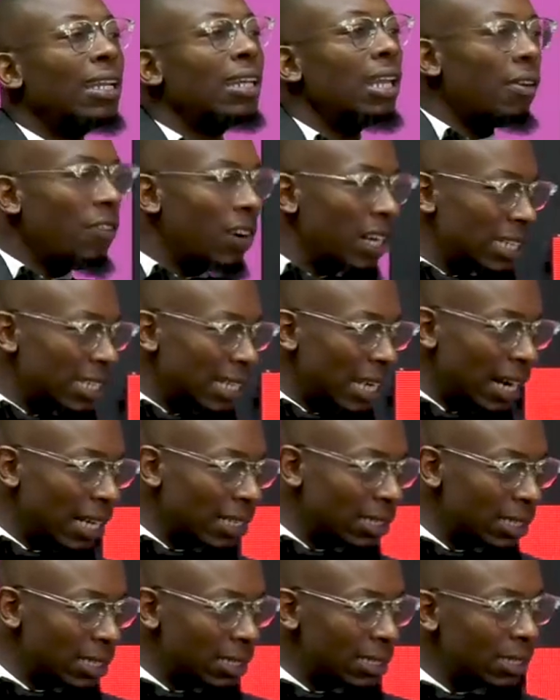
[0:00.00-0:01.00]
and never
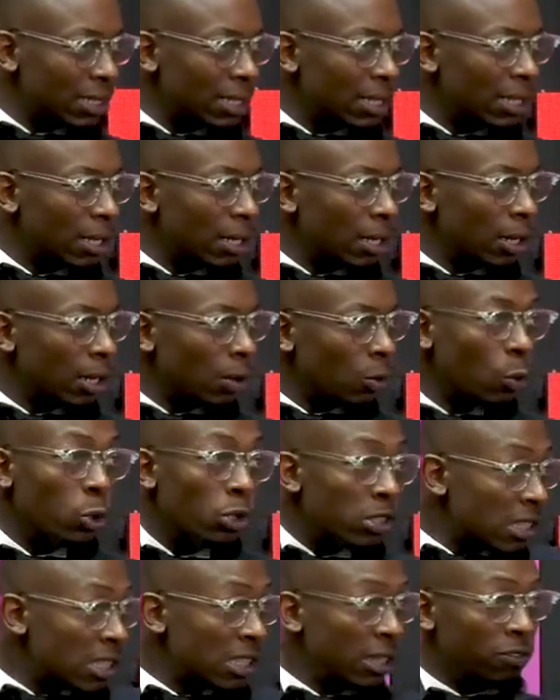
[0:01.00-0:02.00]
resurrected,
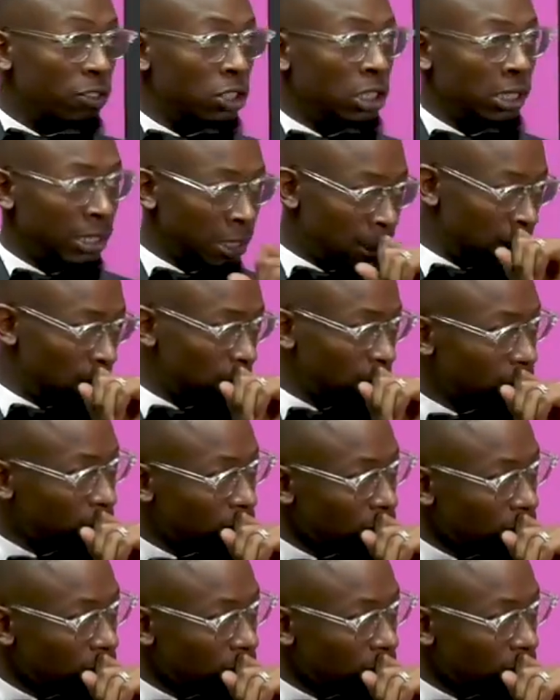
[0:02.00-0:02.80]
wouldn't serve Jesus.